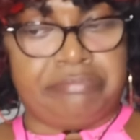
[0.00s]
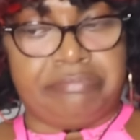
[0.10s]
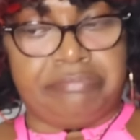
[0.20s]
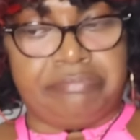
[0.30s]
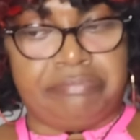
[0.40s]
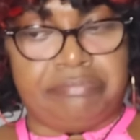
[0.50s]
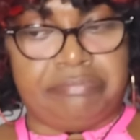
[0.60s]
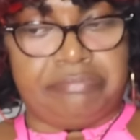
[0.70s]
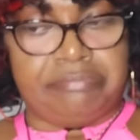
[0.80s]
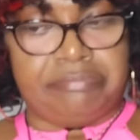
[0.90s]

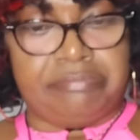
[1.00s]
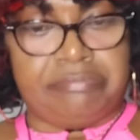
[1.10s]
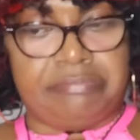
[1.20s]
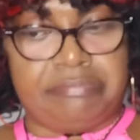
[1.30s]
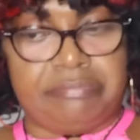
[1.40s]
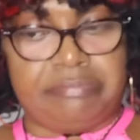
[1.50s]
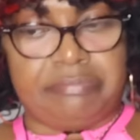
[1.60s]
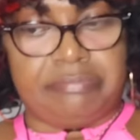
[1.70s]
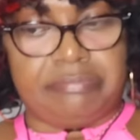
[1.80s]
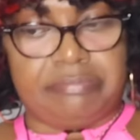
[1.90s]

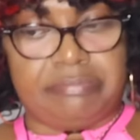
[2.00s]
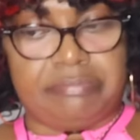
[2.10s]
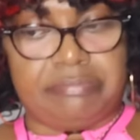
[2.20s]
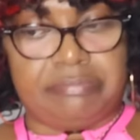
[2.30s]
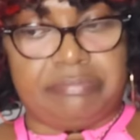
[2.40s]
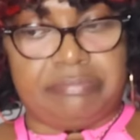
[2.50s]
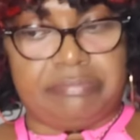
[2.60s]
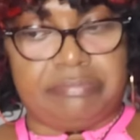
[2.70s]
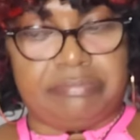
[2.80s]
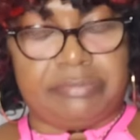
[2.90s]
[no speech]